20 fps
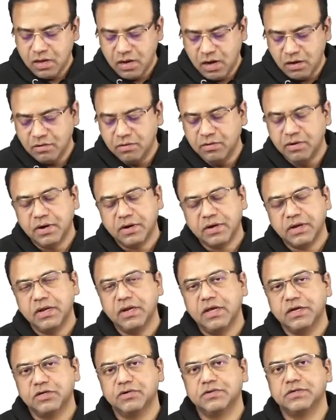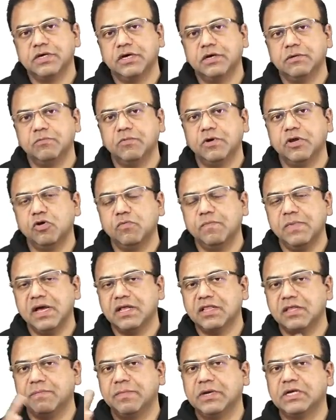However, in HOCM, when you
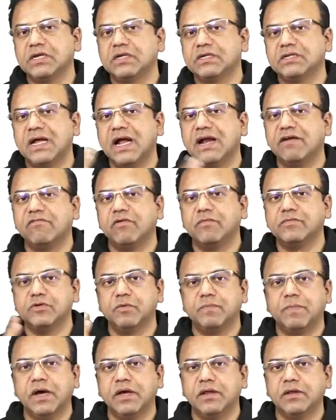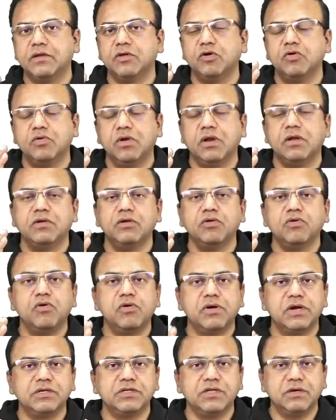make the patient stand from supine, you you
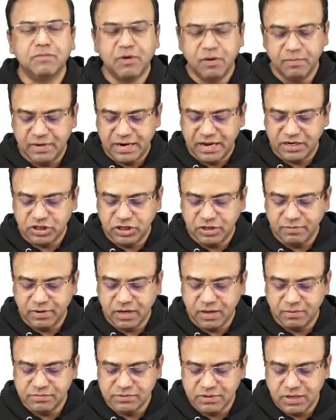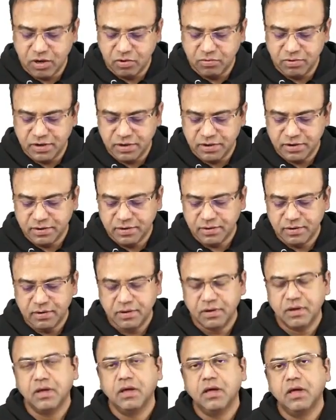notice the murmur actually becomes louder.
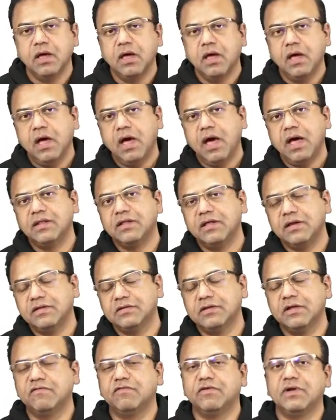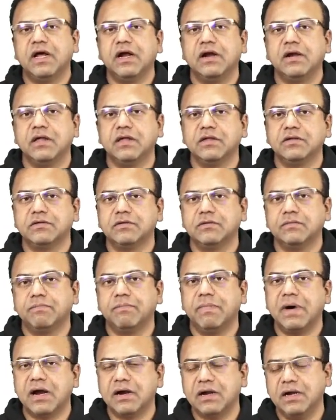And the reason for that is
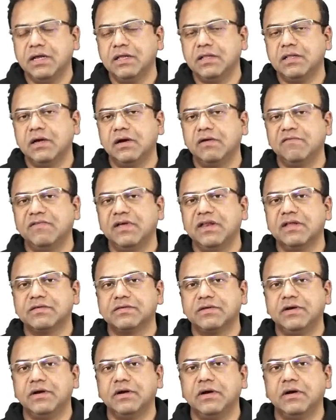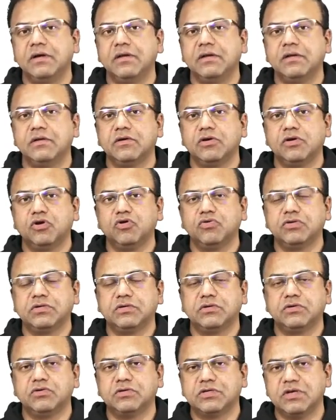partly the venous return to,
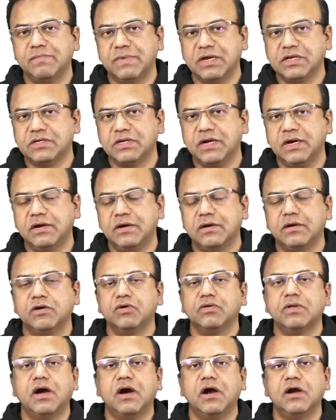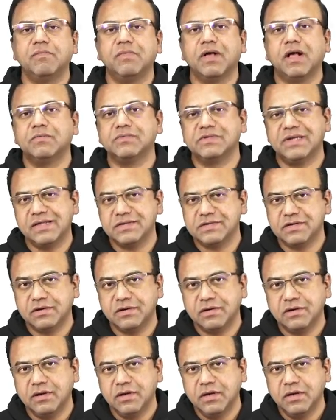to some extent to the heart becomes lesser.